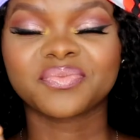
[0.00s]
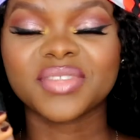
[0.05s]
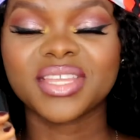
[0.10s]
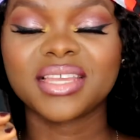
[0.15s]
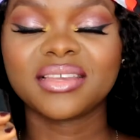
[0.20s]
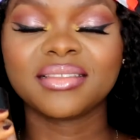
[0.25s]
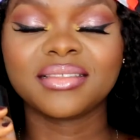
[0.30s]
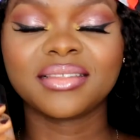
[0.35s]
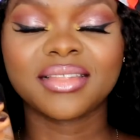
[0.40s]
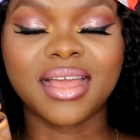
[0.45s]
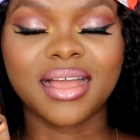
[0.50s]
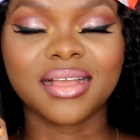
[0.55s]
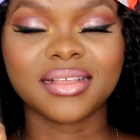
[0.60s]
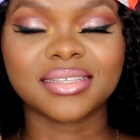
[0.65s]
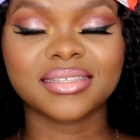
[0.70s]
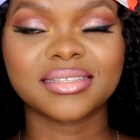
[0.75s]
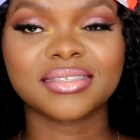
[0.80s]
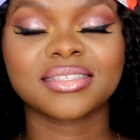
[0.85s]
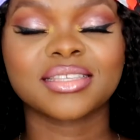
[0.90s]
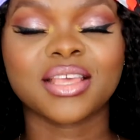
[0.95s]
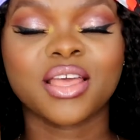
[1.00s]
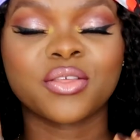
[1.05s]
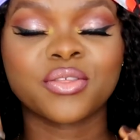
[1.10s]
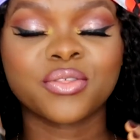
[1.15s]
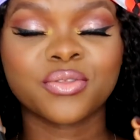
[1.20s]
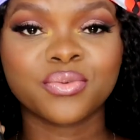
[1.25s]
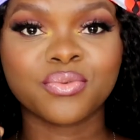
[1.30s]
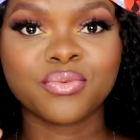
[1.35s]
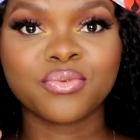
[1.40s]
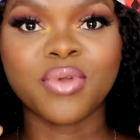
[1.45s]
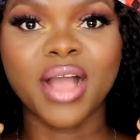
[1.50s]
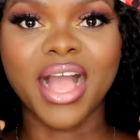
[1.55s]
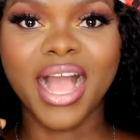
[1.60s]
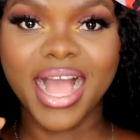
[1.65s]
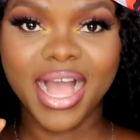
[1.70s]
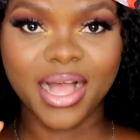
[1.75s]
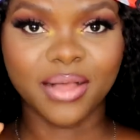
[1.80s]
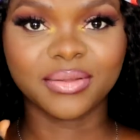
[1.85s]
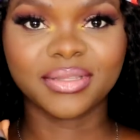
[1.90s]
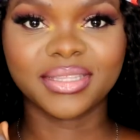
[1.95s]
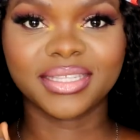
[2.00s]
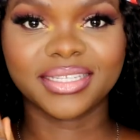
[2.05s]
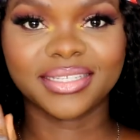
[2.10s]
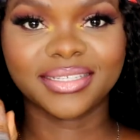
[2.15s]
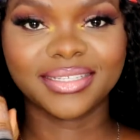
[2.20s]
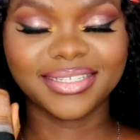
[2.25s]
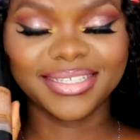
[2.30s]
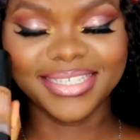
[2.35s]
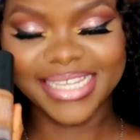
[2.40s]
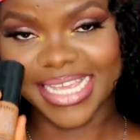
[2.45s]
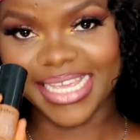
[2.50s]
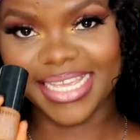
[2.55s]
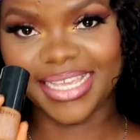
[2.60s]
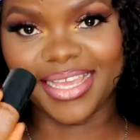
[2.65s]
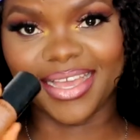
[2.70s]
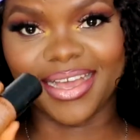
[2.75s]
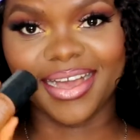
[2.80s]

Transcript: it lasts throughout the day.